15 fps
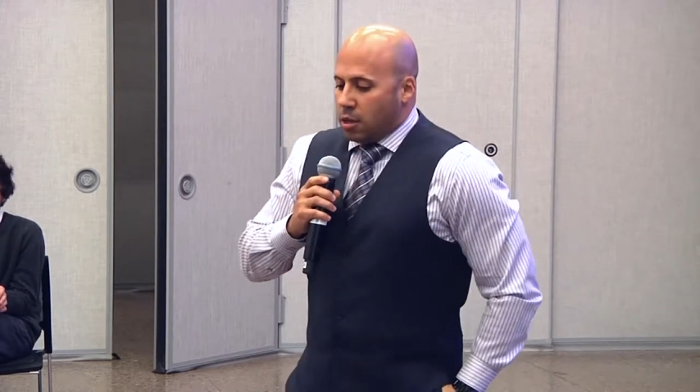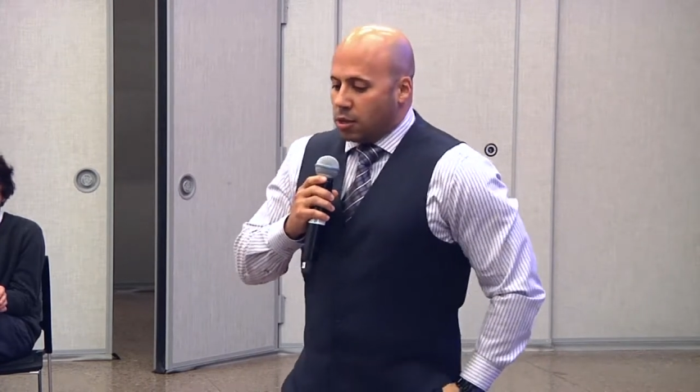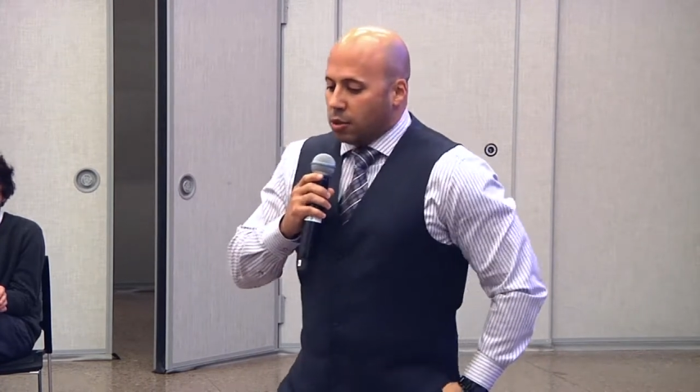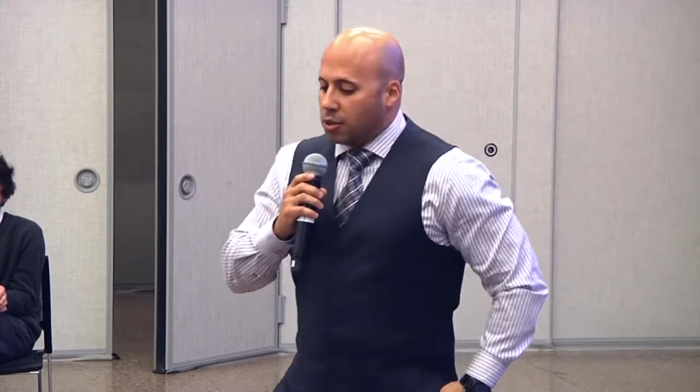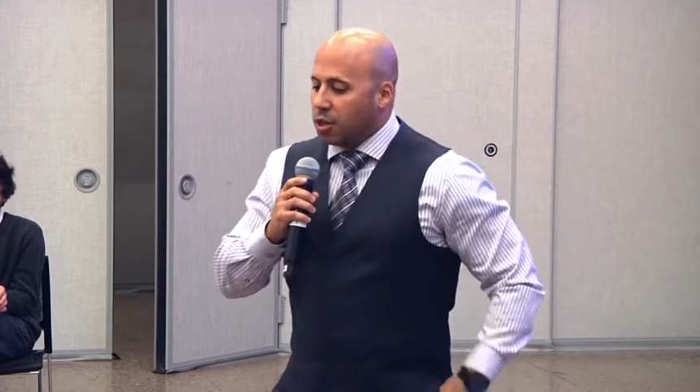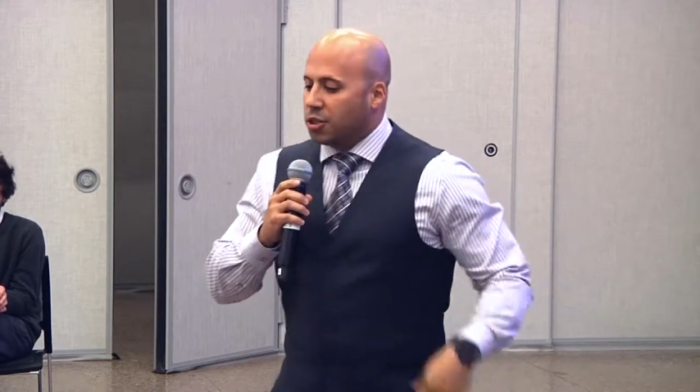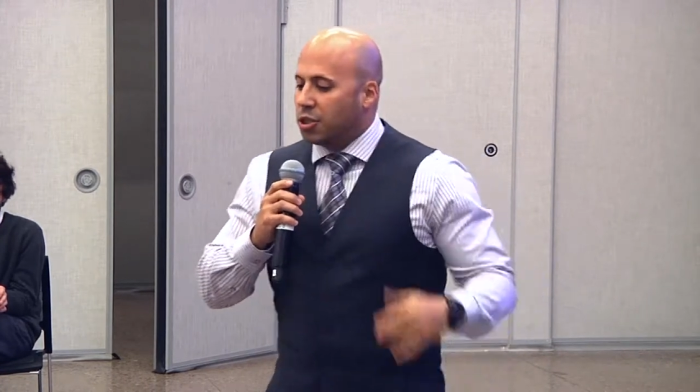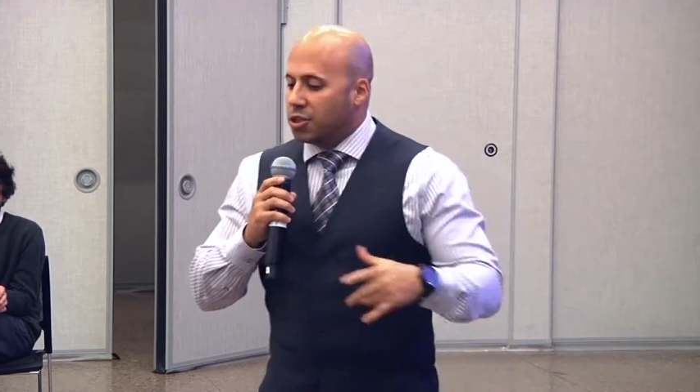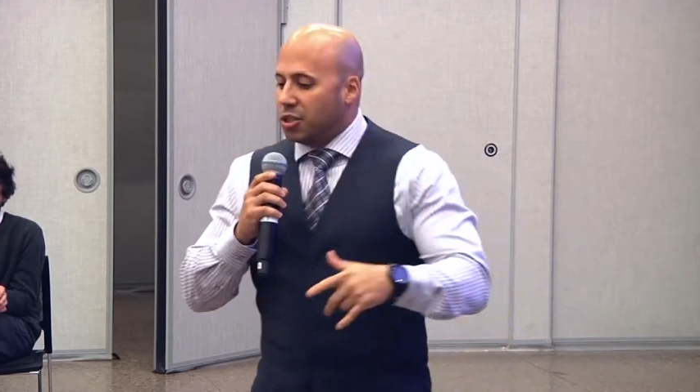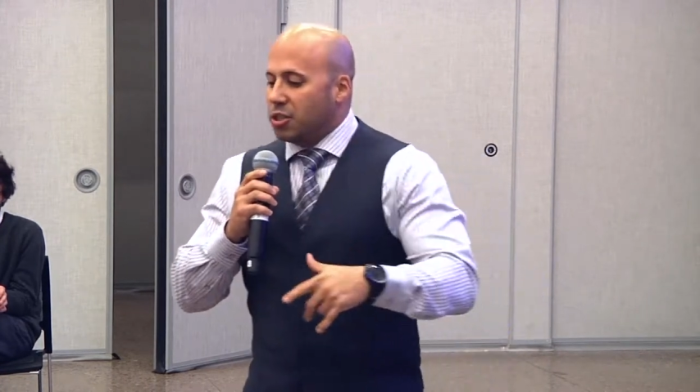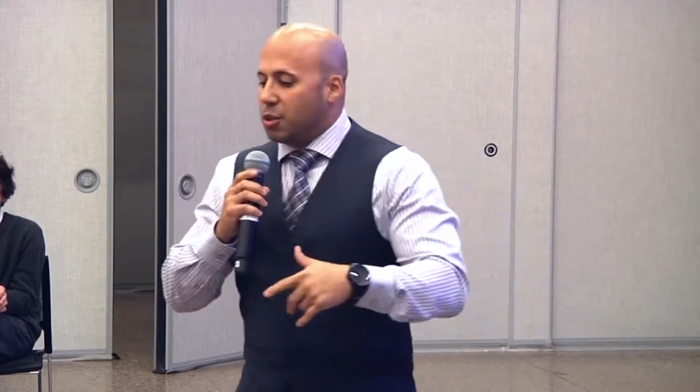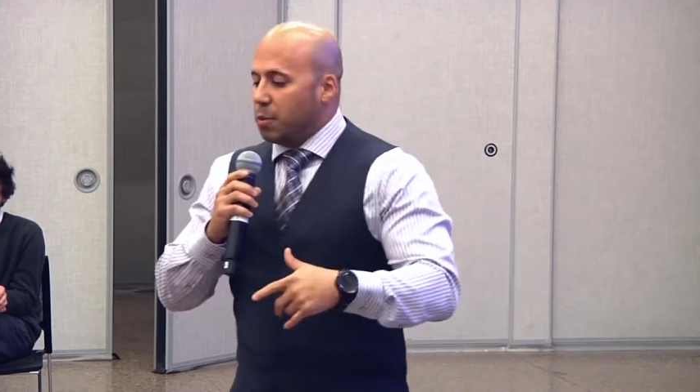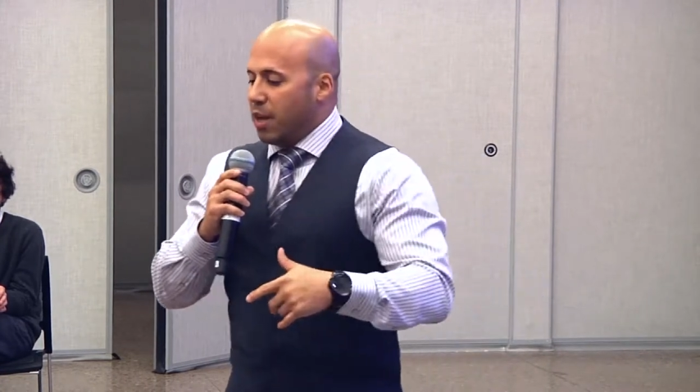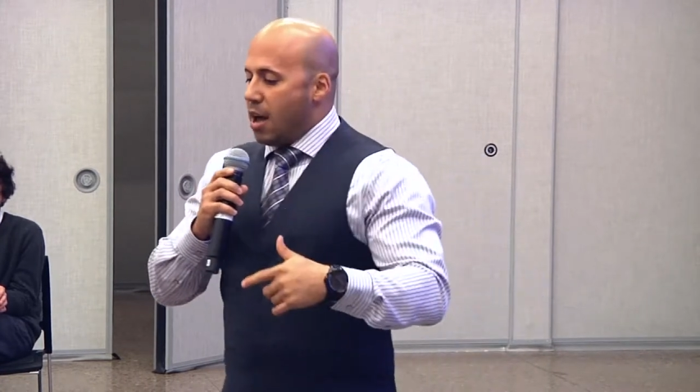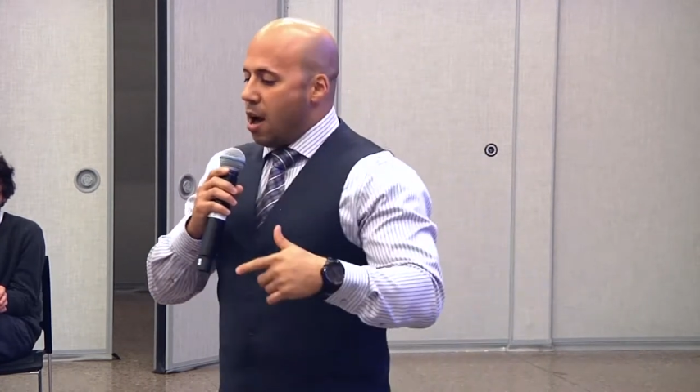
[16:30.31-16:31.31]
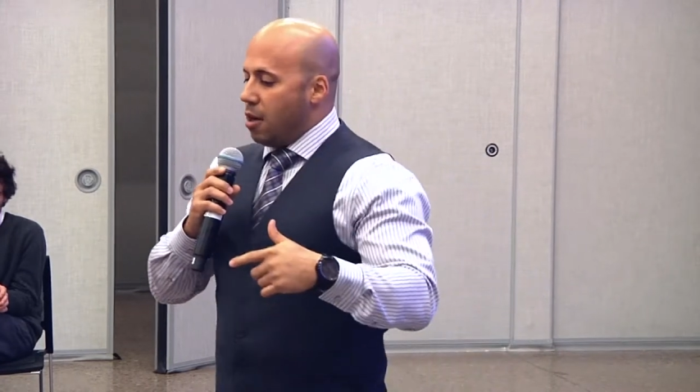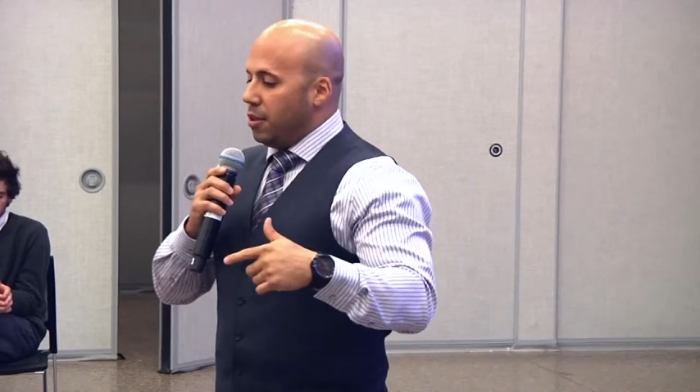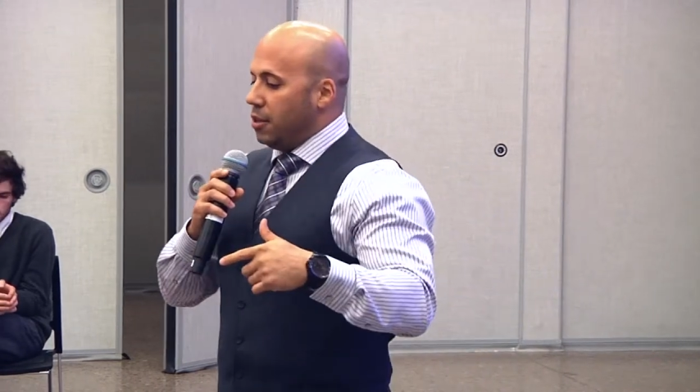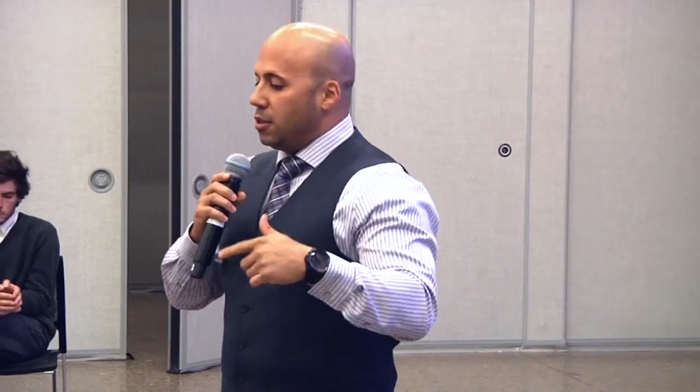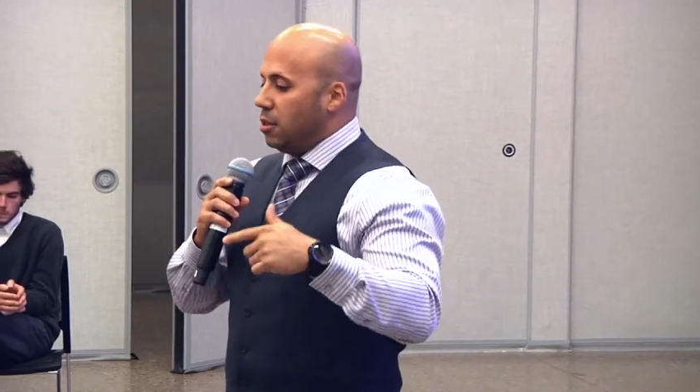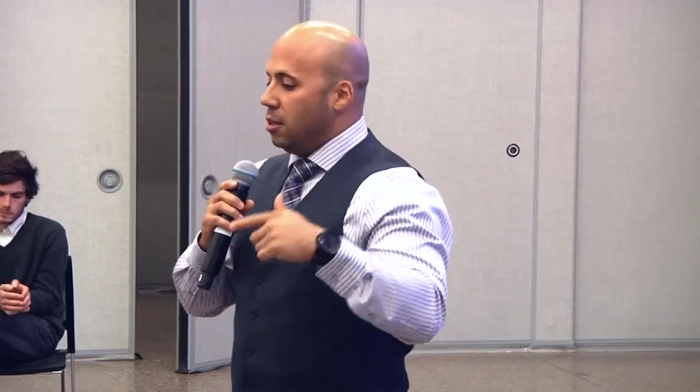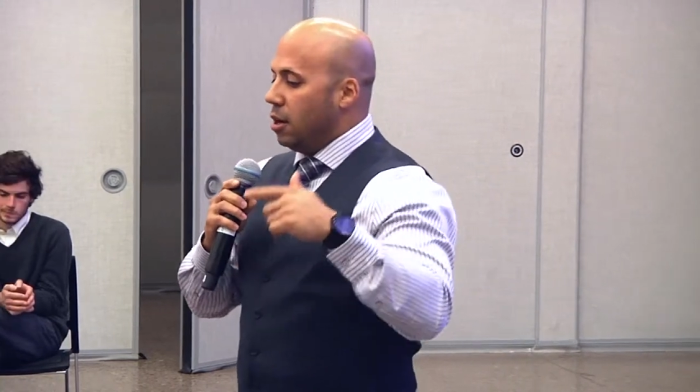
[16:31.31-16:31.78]
So it's interesting to me how
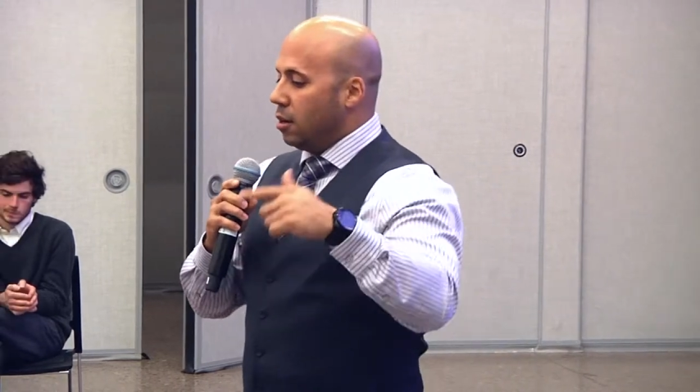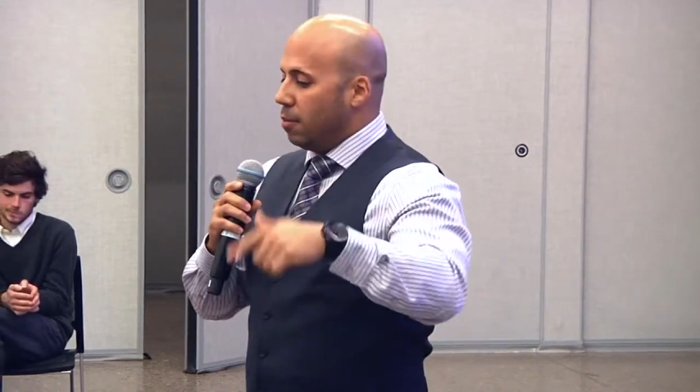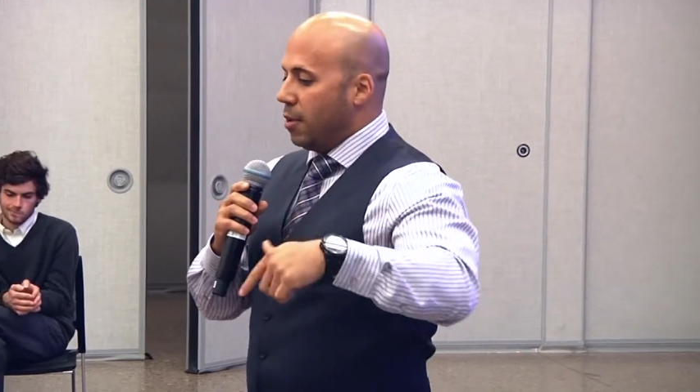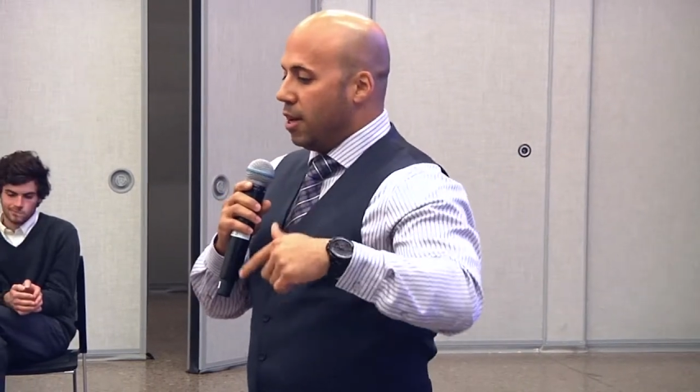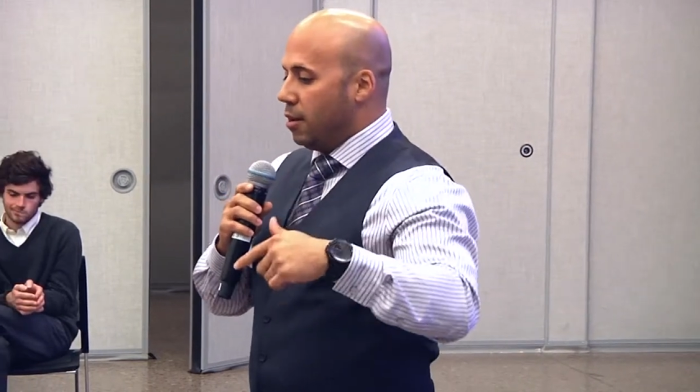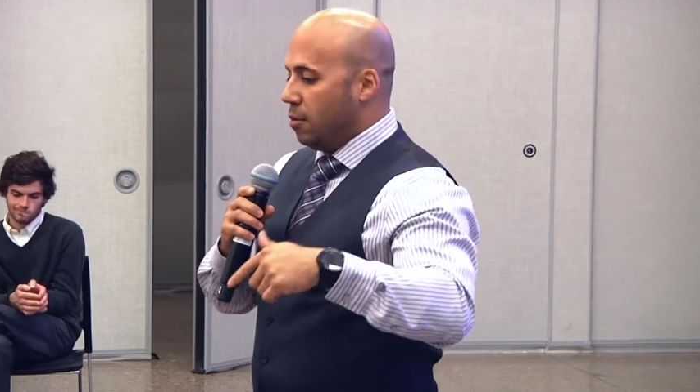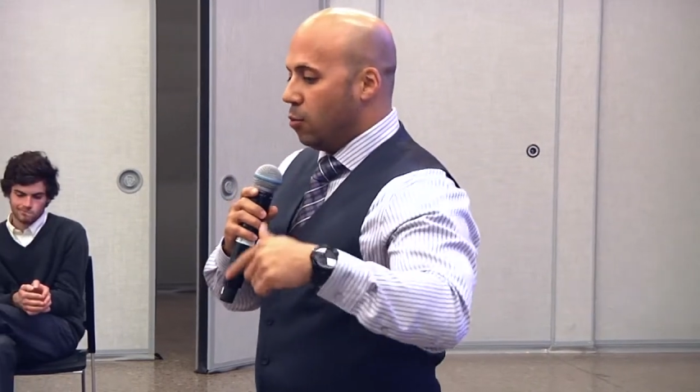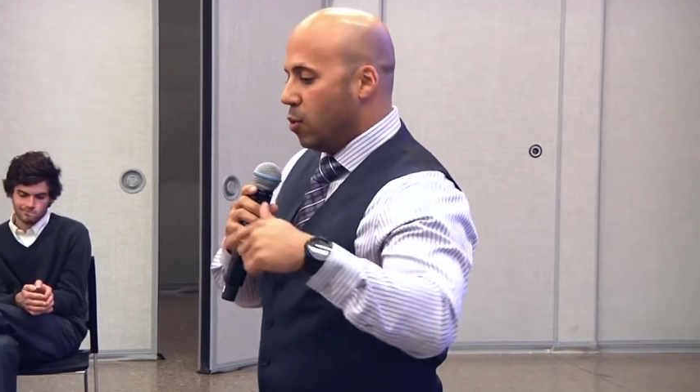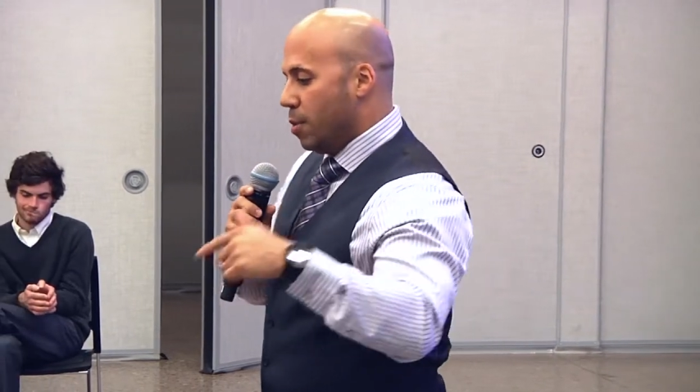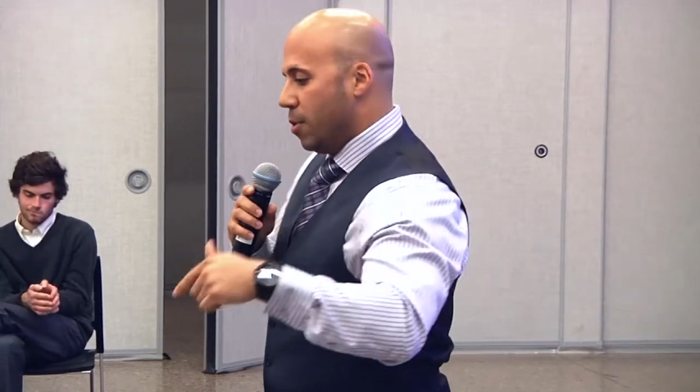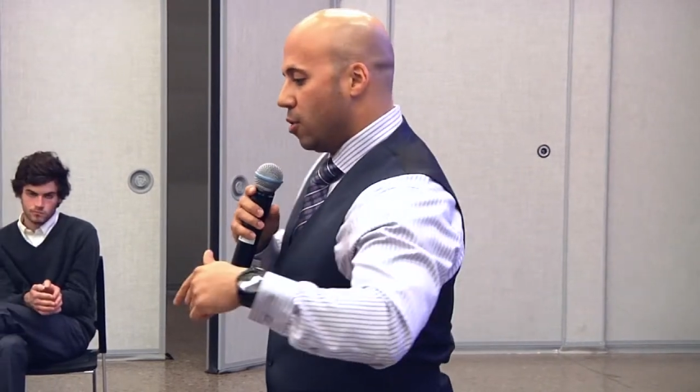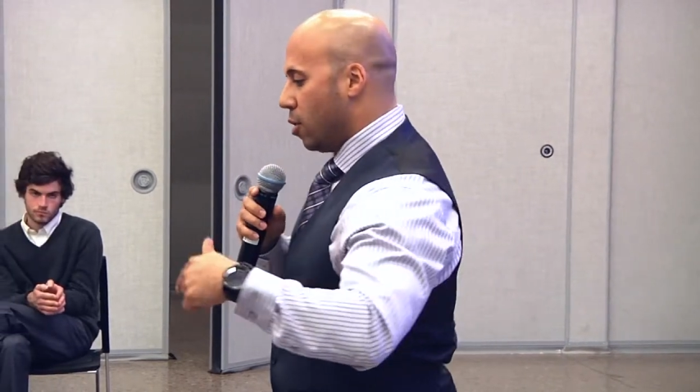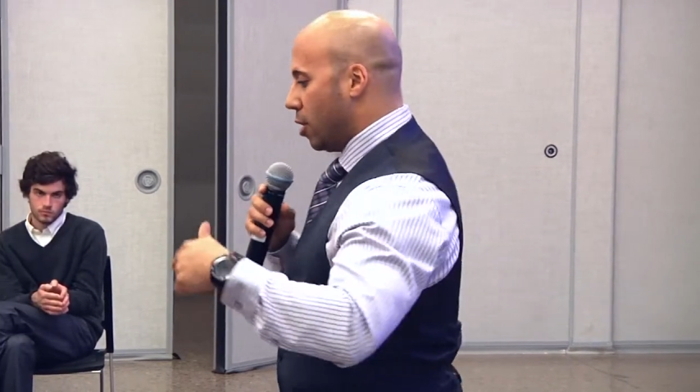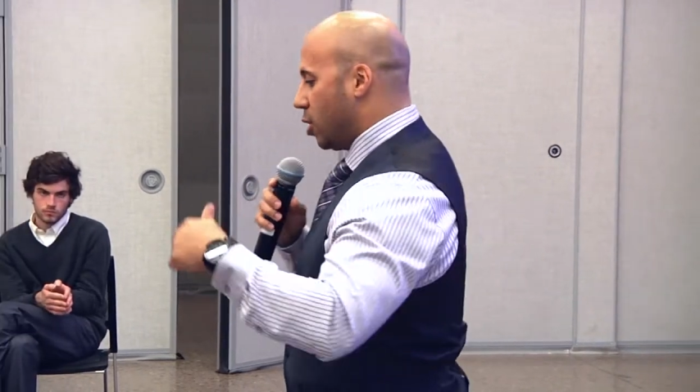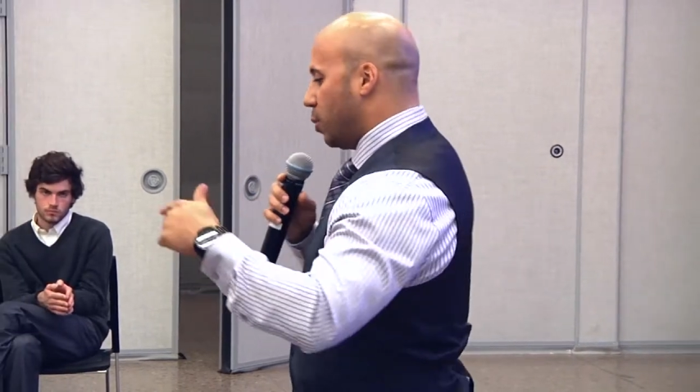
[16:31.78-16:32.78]
these young men and women are